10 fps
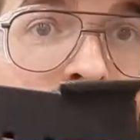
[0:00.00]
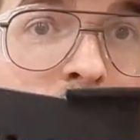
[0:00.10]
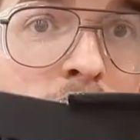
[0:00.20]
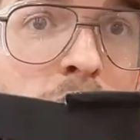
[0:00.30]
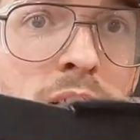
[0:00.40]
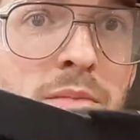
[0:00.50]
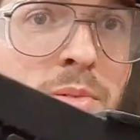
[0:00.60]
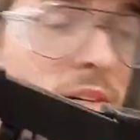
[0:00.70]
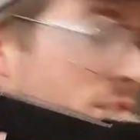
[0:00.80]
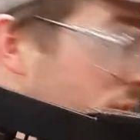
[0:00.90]
bottom
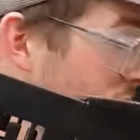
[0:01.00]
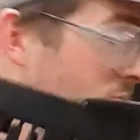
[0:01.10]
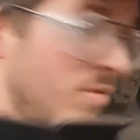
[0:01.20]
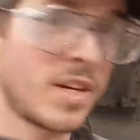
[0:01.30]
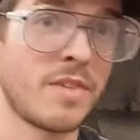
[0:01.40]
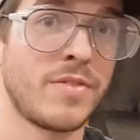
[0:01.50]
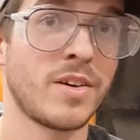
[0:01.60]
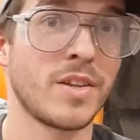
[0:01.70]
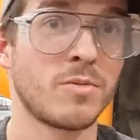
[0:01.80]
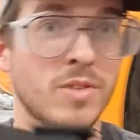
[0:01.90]
part, what I
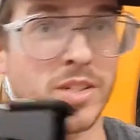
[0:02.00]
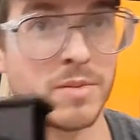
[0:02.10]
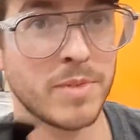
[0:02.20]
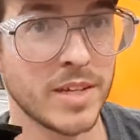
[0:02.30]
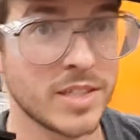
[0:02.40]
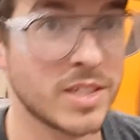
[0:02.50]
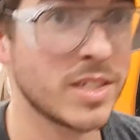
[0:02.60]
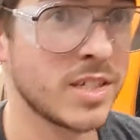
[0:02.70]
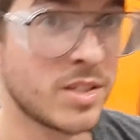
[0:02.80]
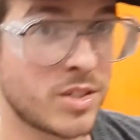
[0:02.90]
found that worked the best
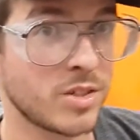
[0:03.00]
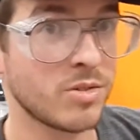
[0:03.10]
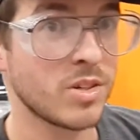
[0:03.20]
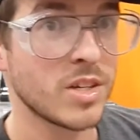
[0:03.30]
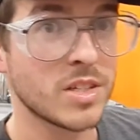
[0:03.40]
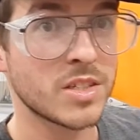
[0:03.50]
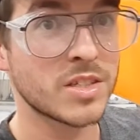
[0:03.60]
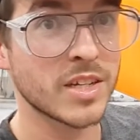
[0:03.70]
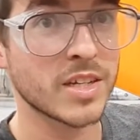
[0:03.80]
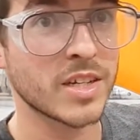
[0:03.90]
is to
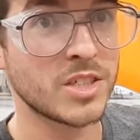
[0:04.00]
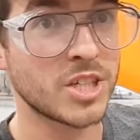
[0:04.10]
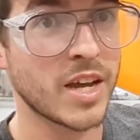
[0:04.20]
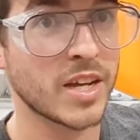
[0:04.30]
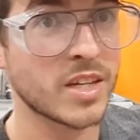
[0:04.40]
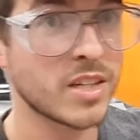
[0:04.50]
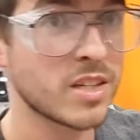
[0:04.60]
stick a jack